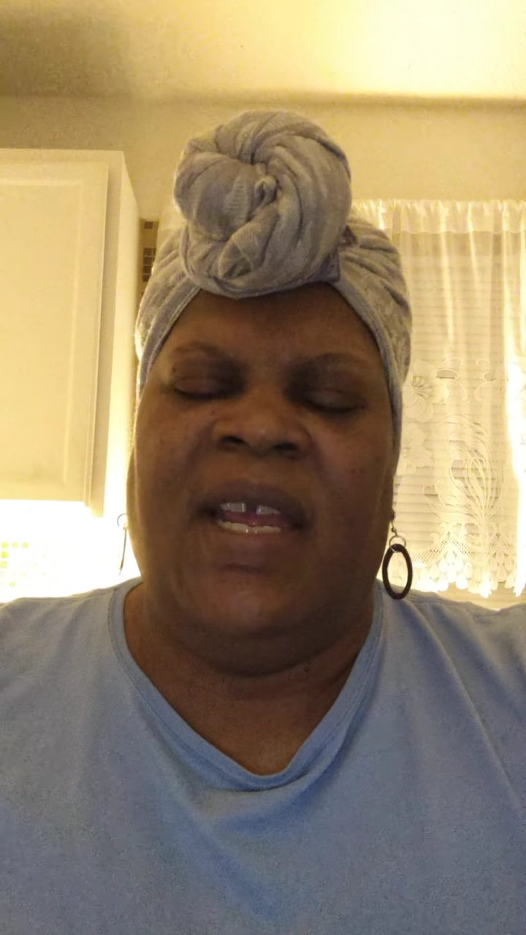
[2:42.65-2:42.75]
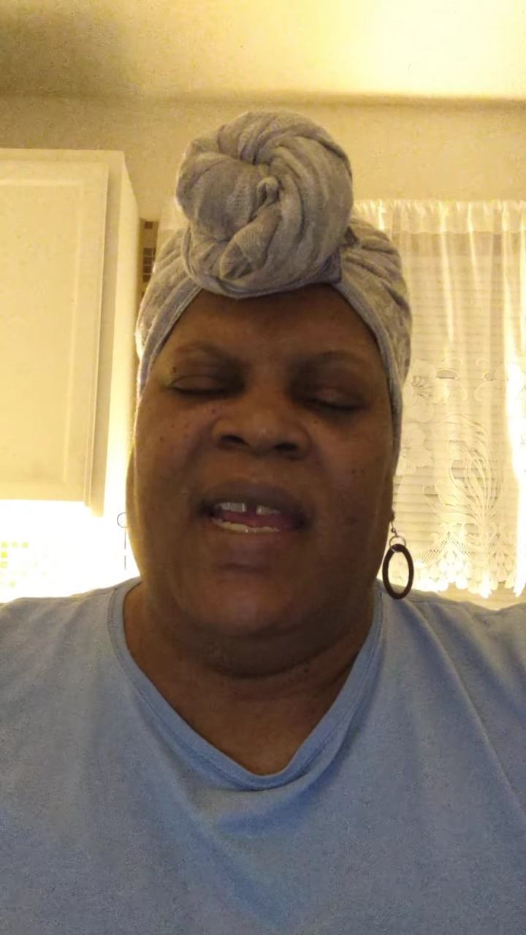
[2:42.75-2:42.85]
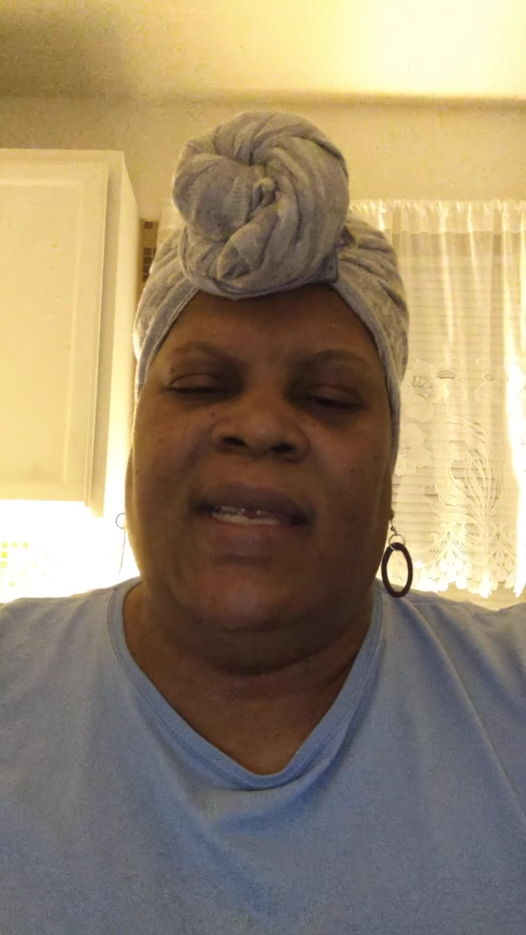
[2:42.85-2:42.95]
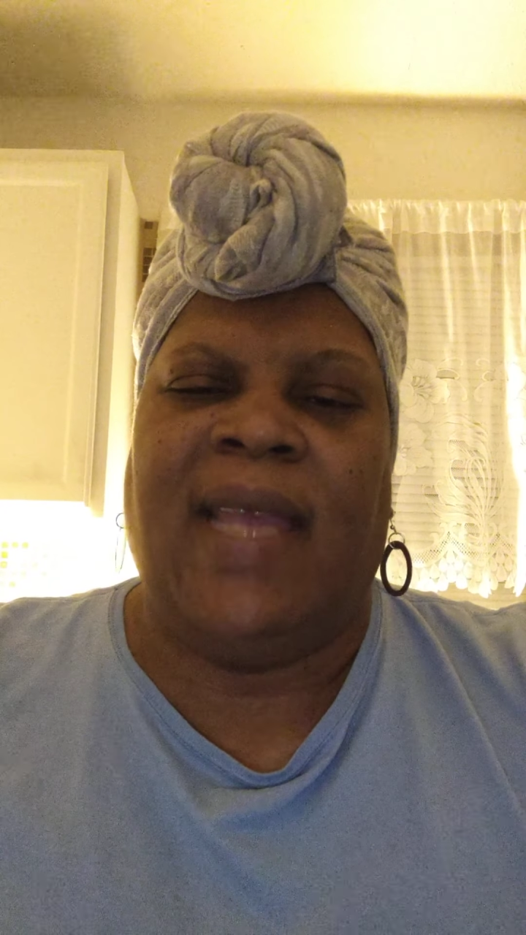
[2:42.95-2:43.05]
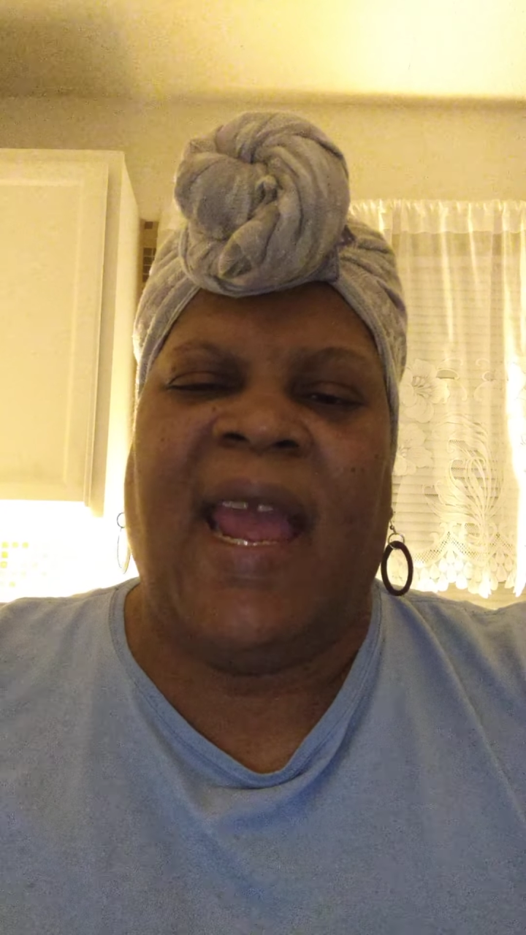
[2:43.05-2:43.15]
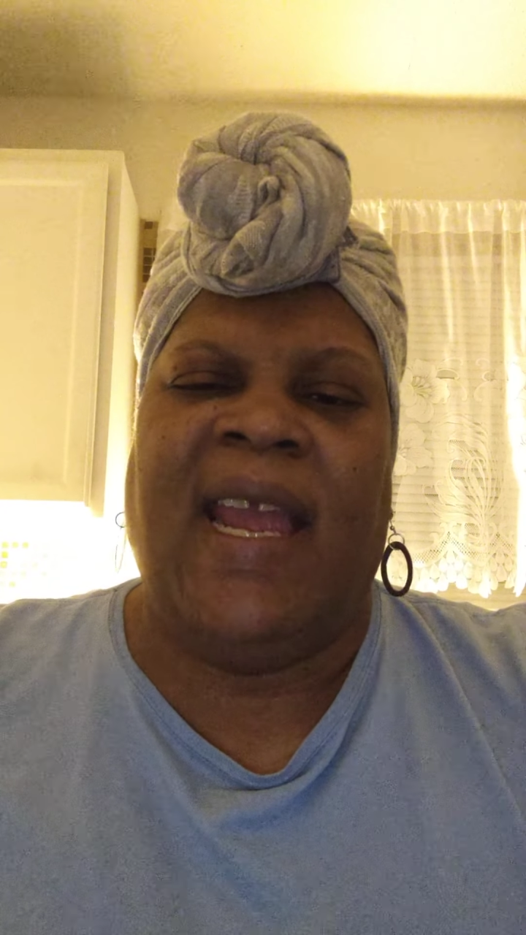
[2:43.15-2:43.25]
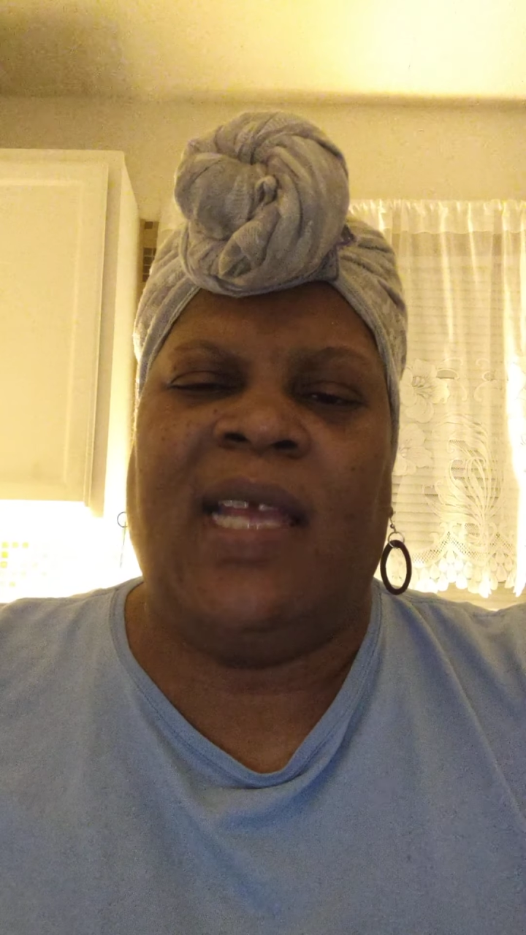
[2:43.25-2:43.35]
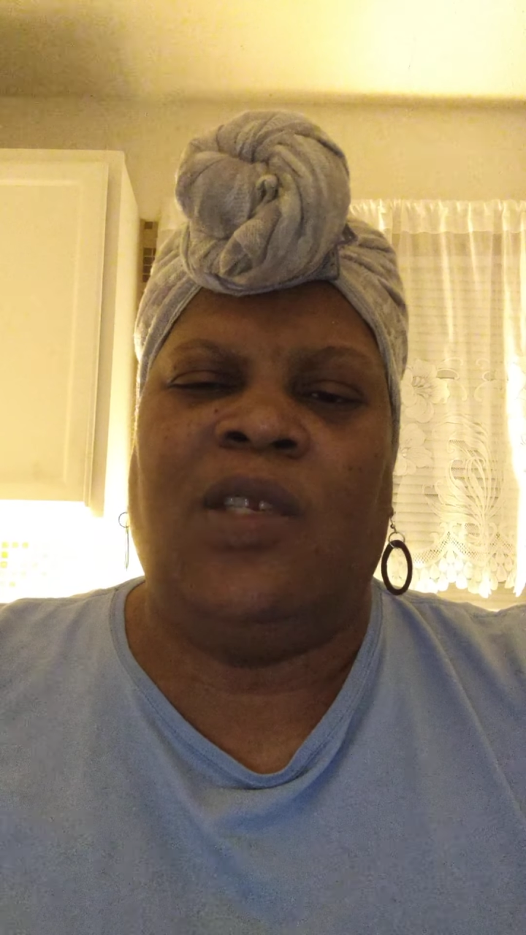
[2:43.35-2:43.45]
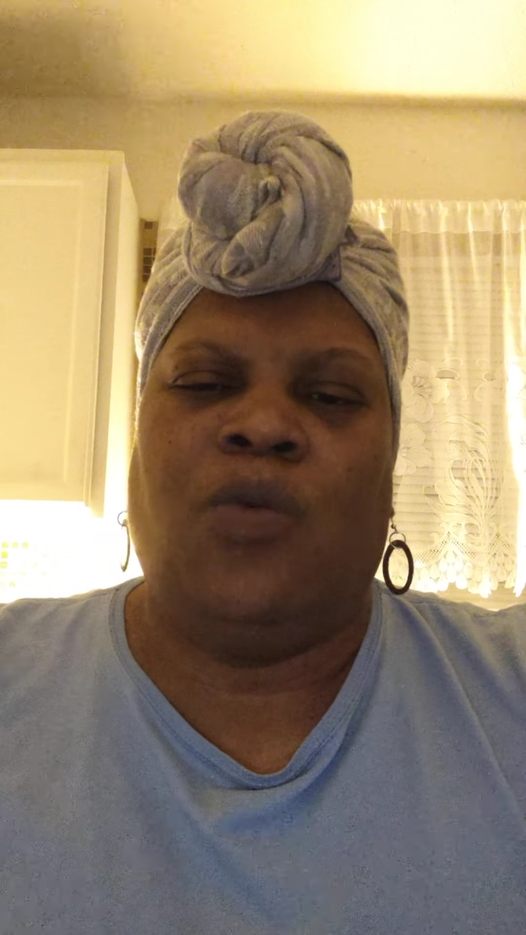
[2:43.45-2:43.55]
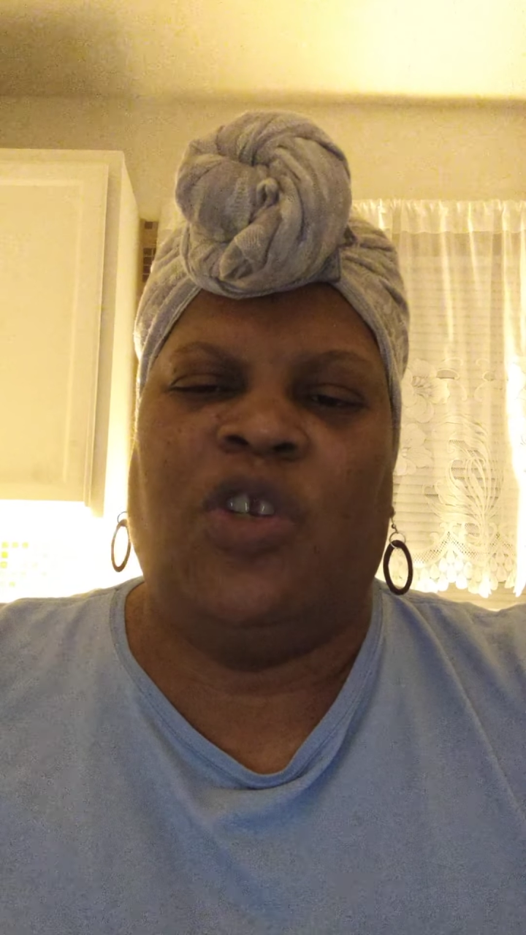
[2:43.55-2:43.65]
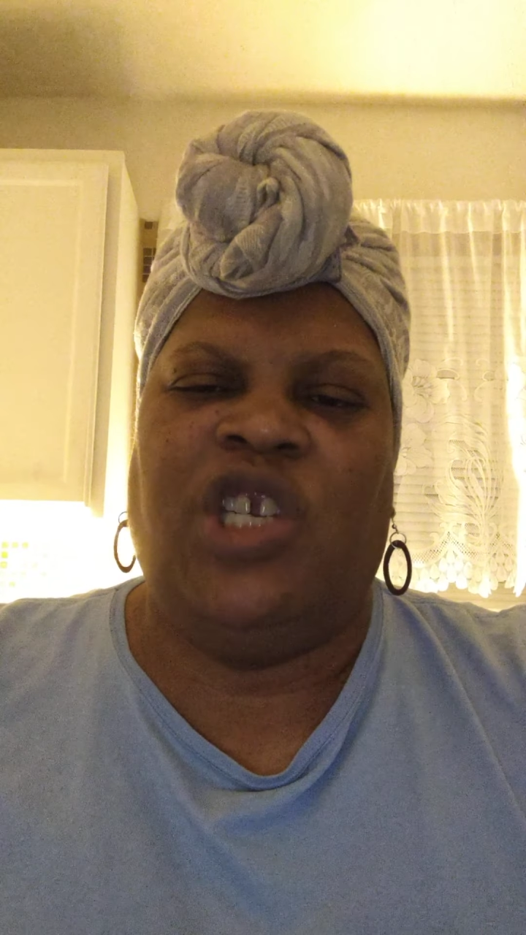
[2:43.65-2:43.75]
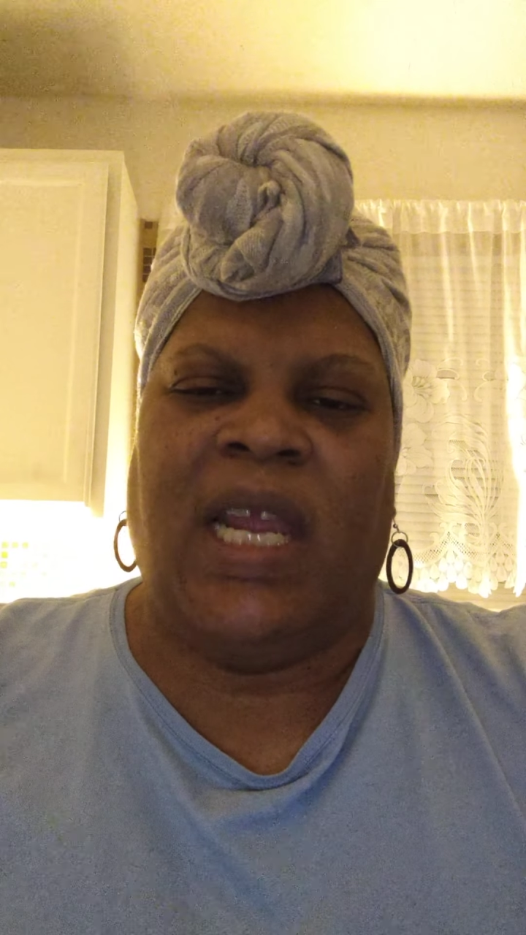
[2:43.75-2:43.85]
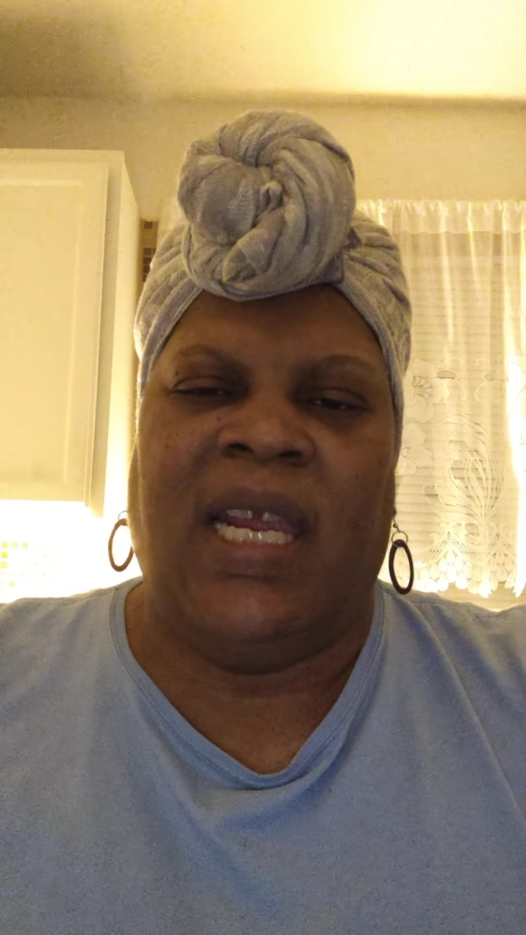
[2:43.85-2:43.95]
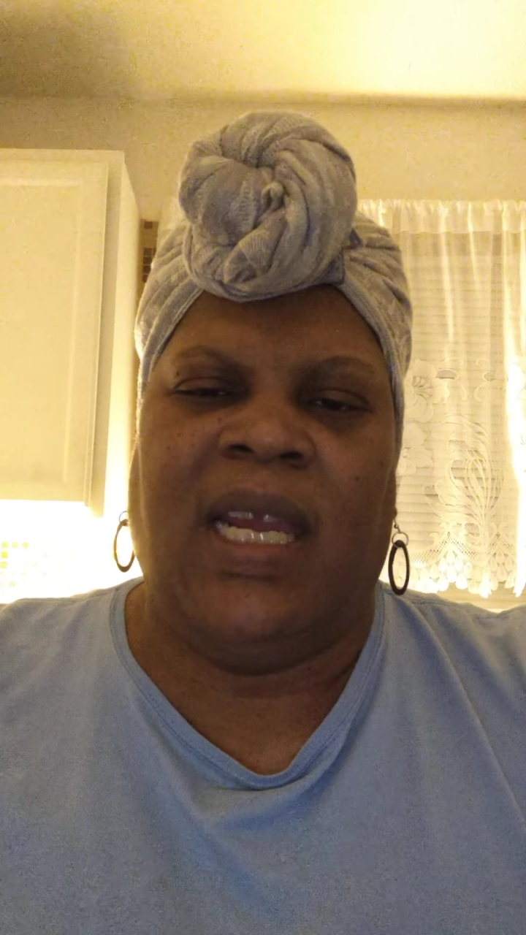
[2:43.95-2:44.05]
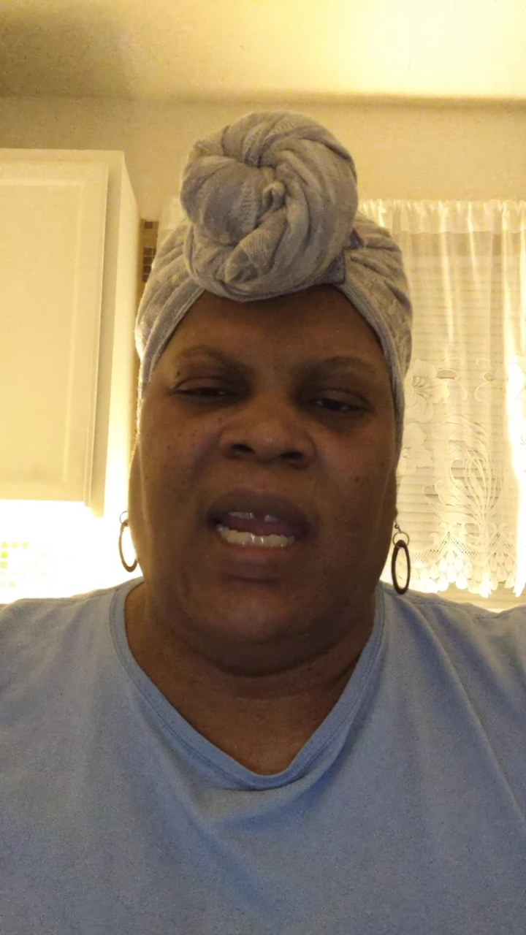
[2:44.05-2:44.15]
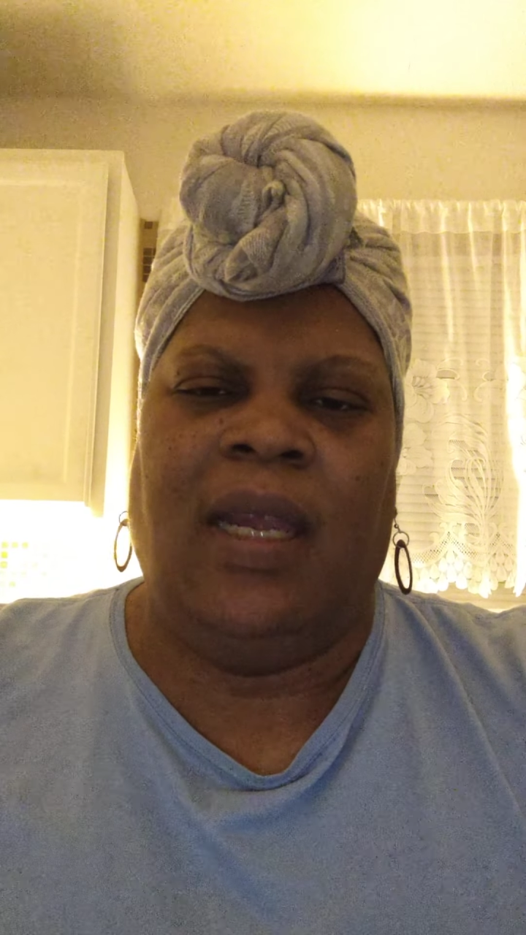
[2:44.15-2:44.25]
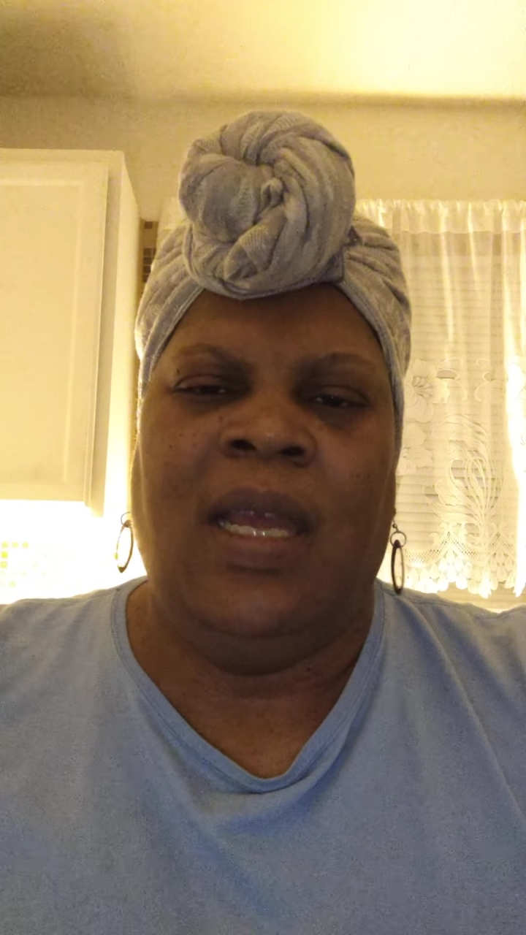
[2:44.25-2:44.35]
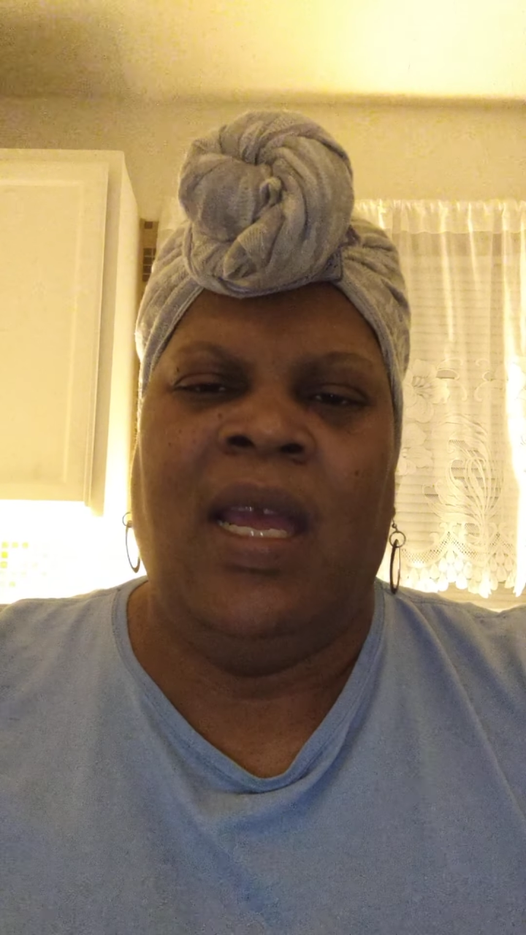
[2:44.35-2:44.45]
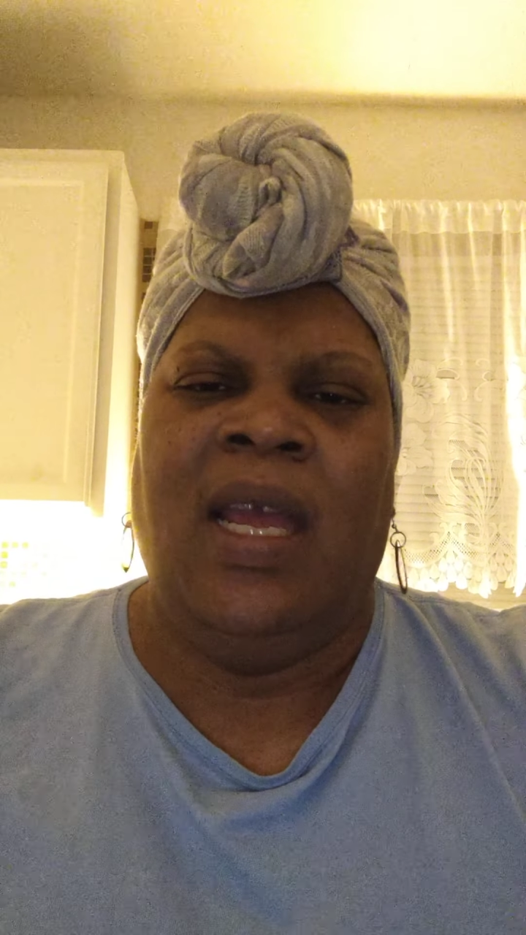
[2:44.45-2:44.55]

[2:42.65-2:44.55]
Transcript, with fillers: His hands were shaking.